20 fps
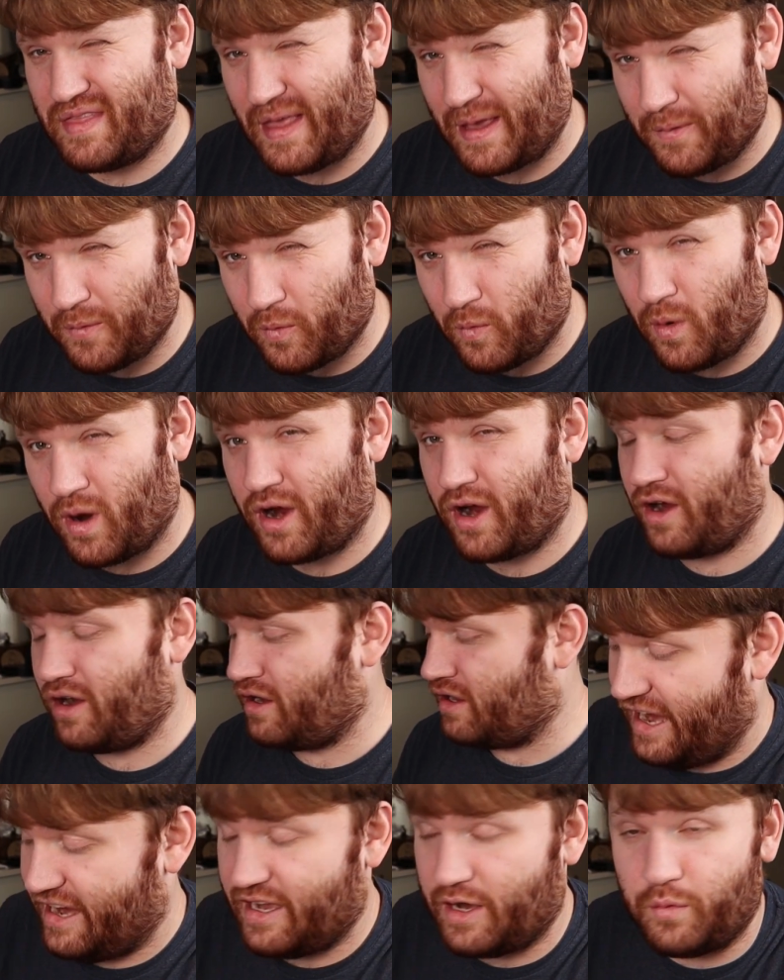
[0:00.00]
They were.
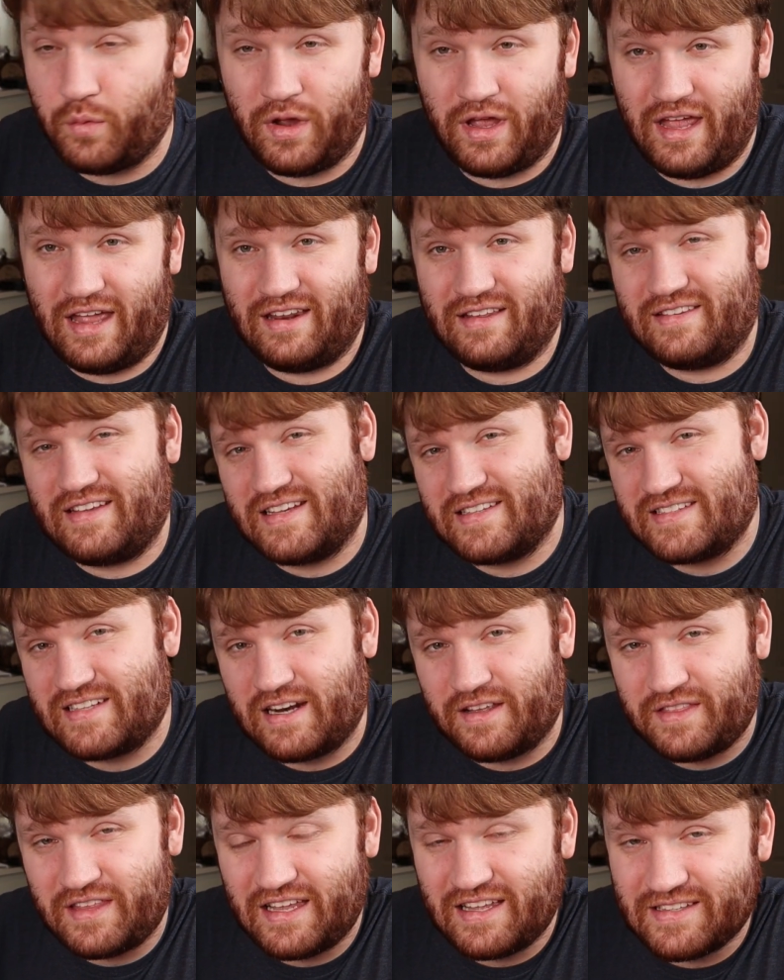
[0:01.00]
And I went ahead and tested
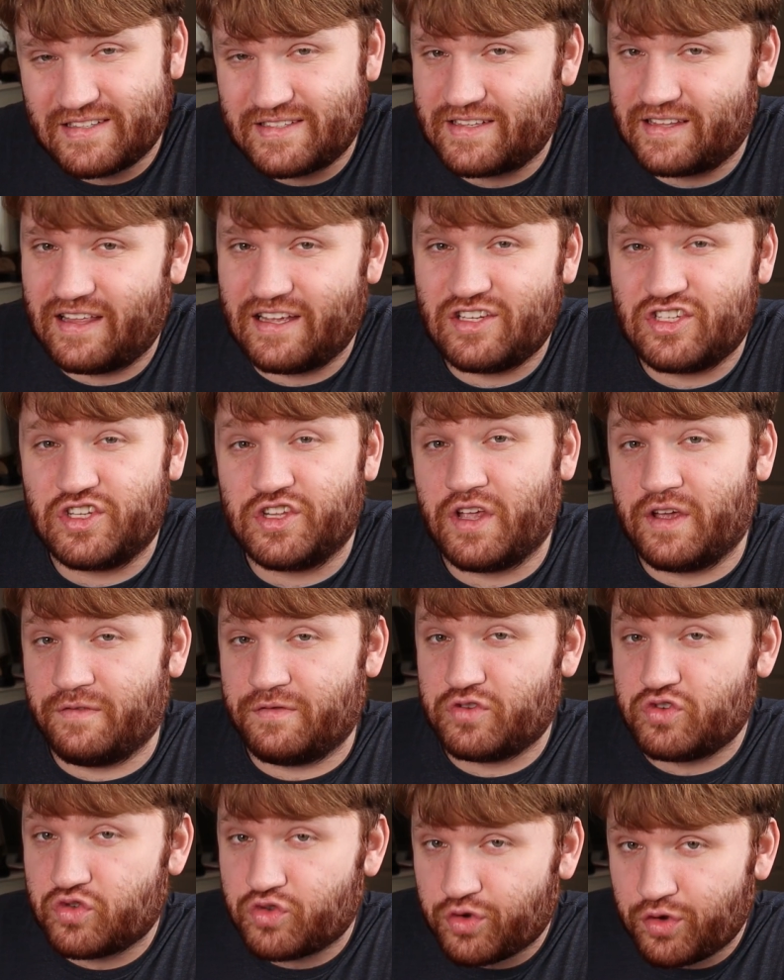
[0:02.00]
out the installation
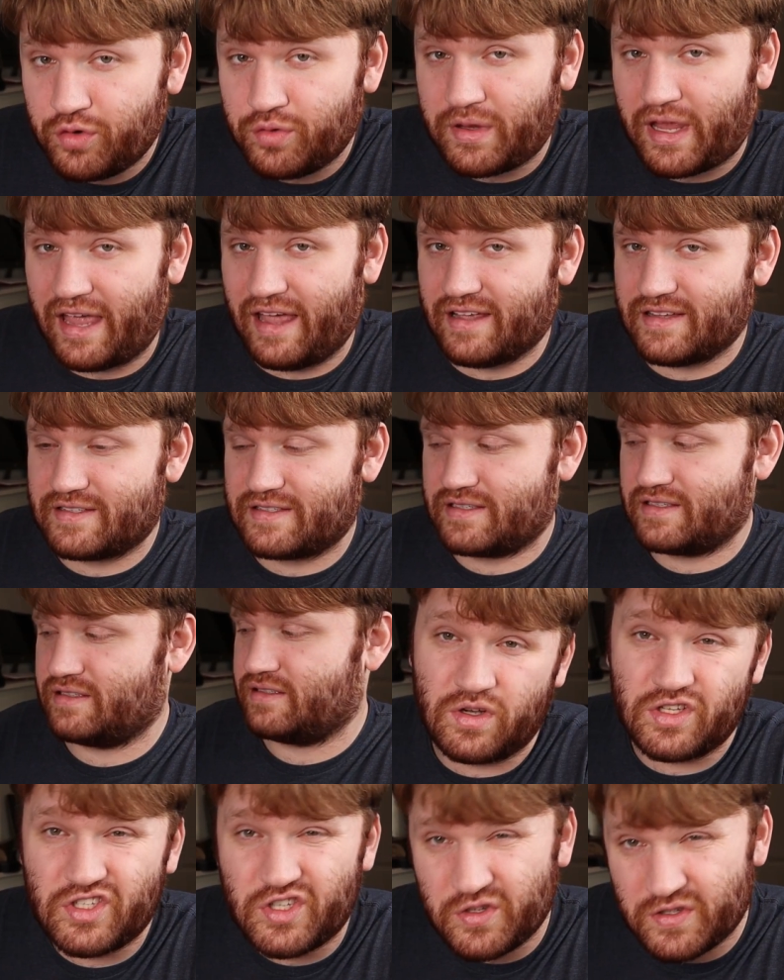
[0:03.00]
of TrueNAS,
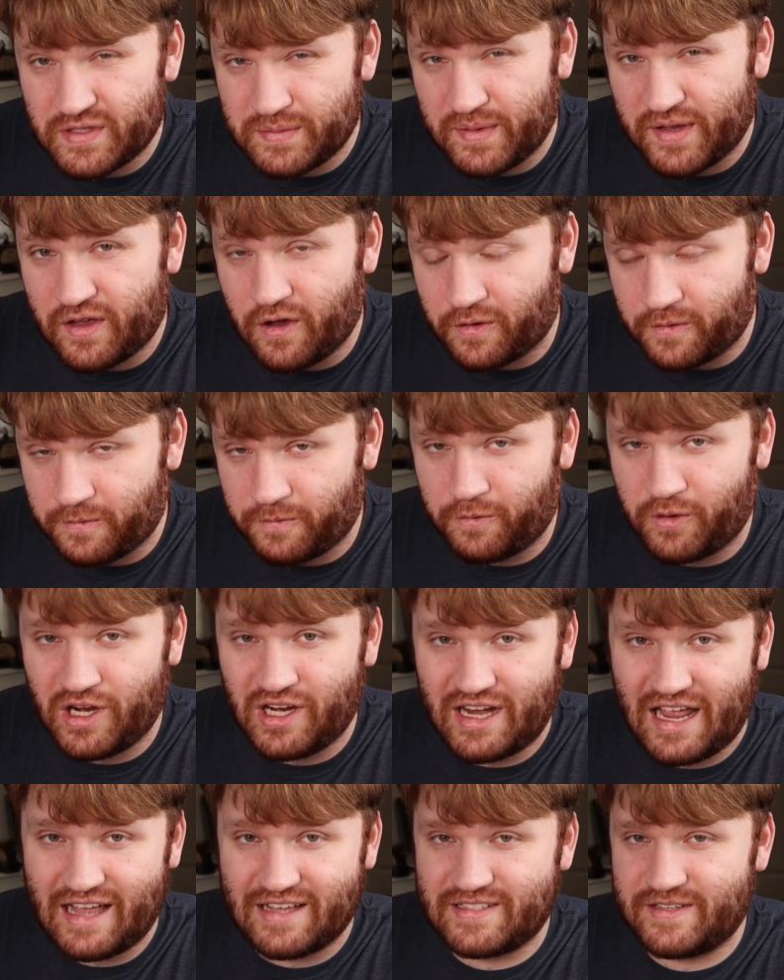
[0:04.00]
which used to be called
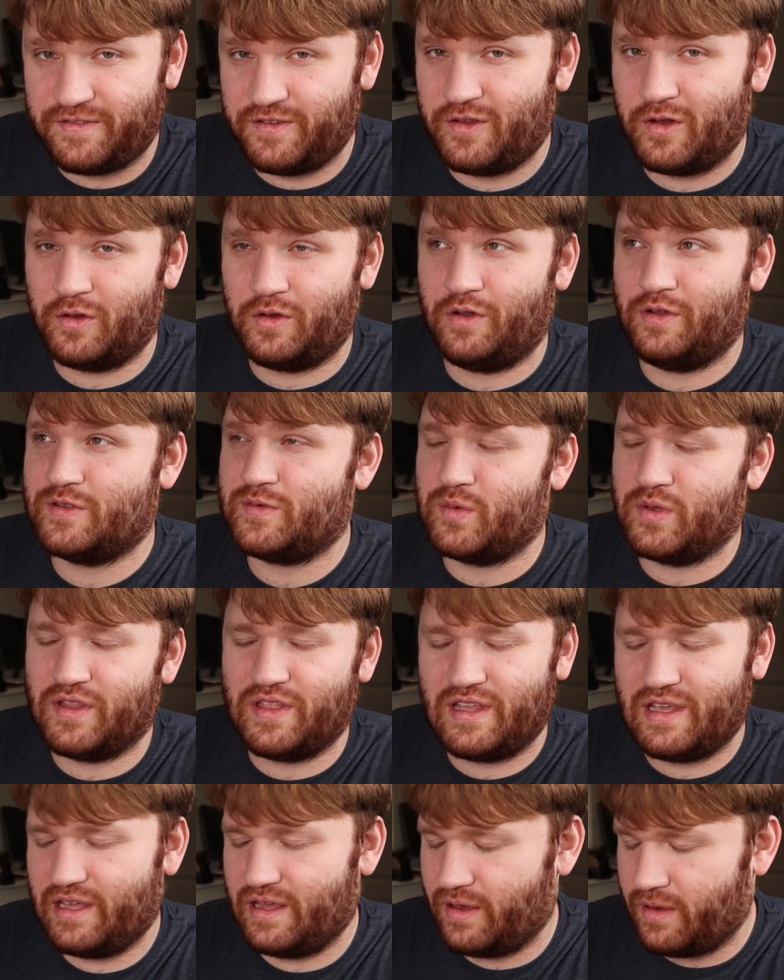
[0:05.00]
FreeNAS. If you don't know, it's one of
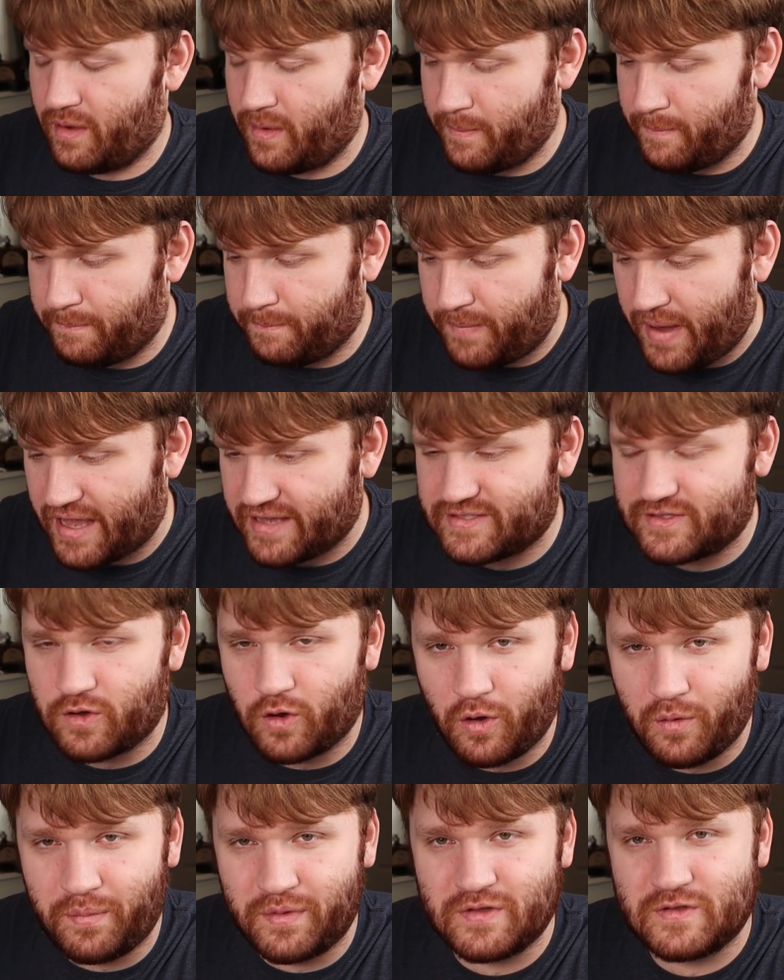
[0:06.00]
the best
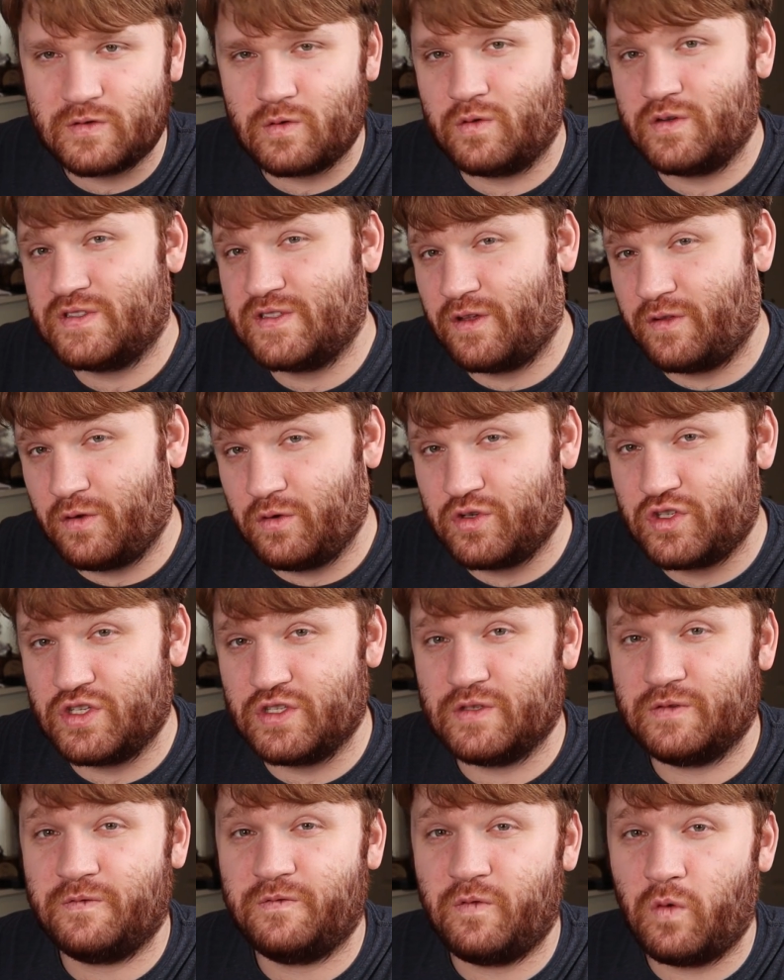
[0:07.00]
open source
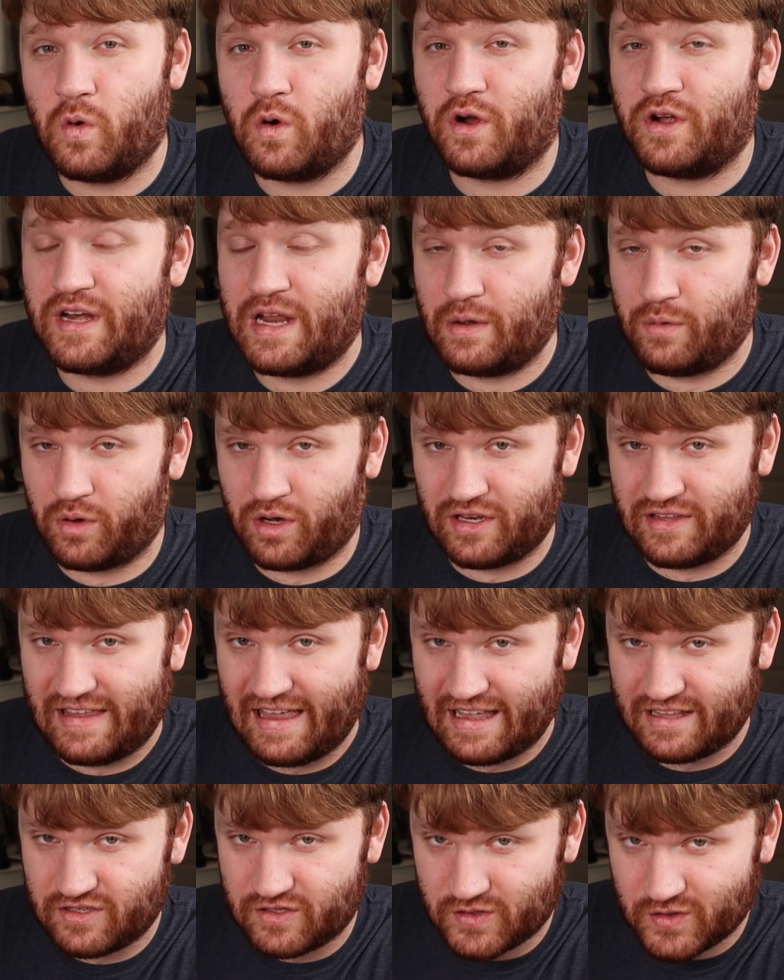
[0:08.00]
solutions for network
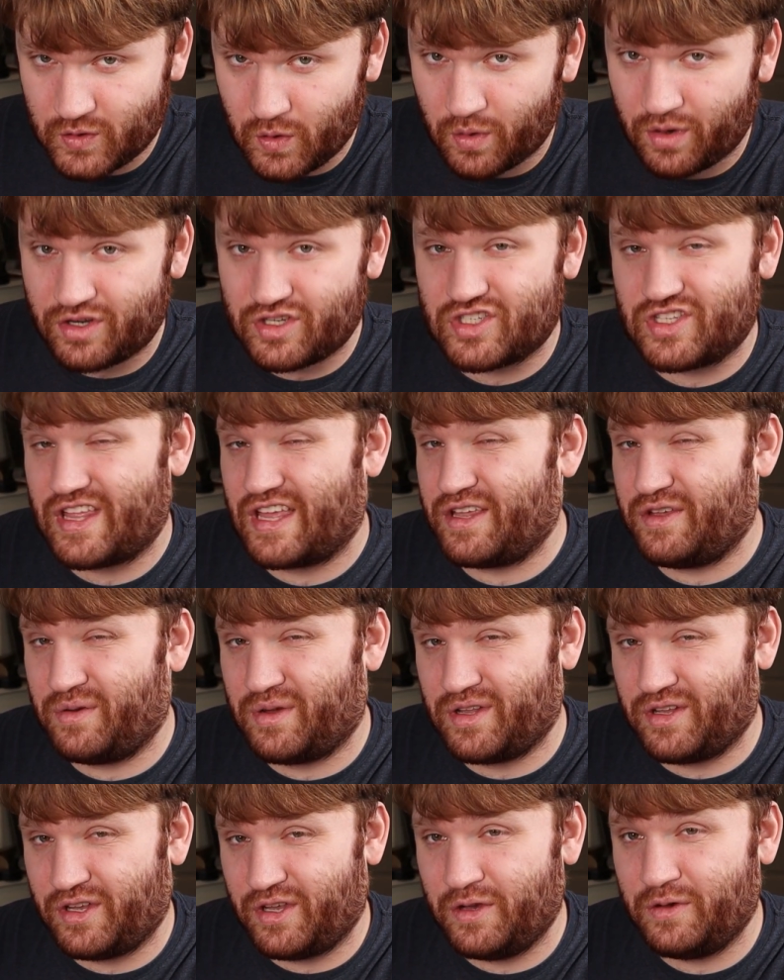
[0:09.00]
attached storage that you
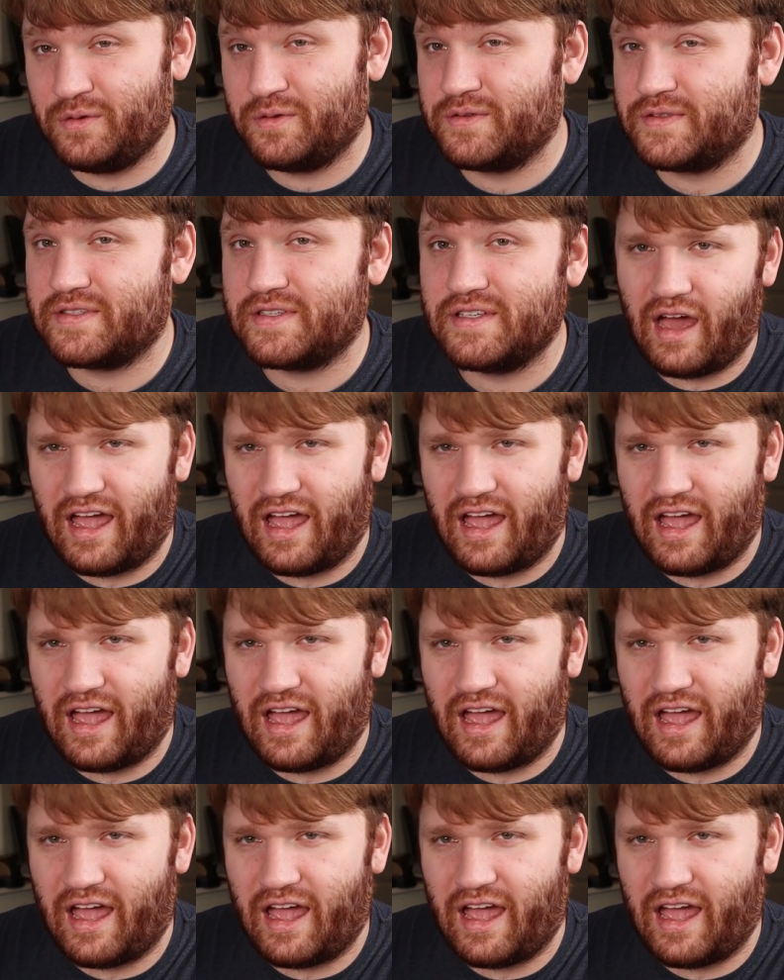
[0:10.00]
can use.